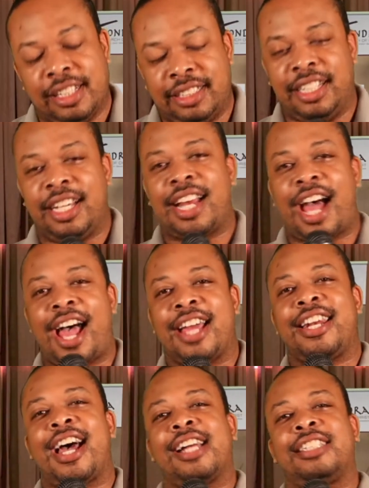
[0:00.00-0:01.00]
Did I
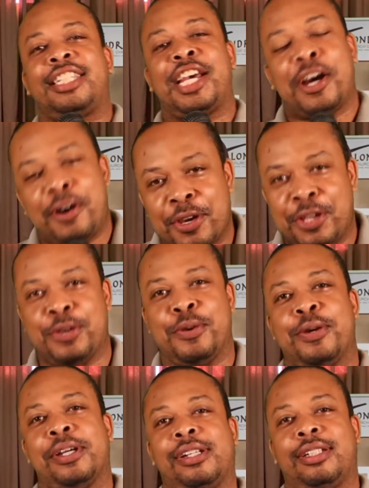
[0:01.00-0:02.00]
not tell you
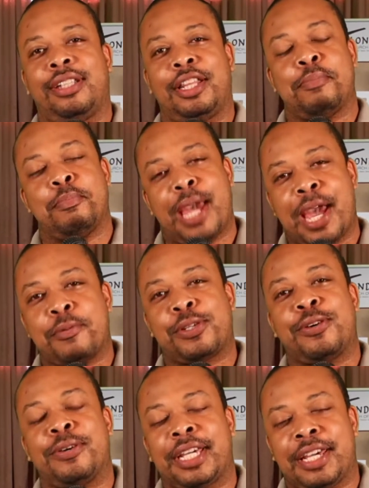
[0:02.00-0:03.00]
that the man was
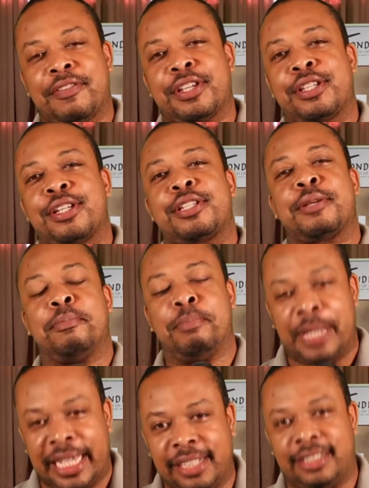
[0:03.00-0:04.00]
going to give us some
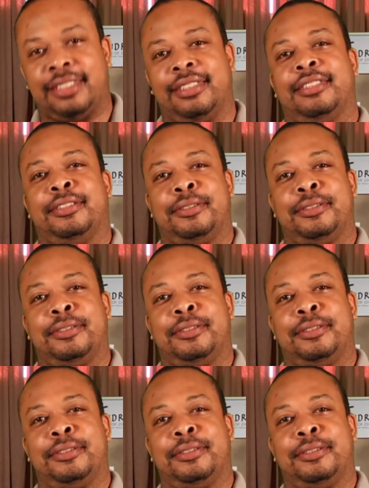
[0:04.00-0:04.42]
meat?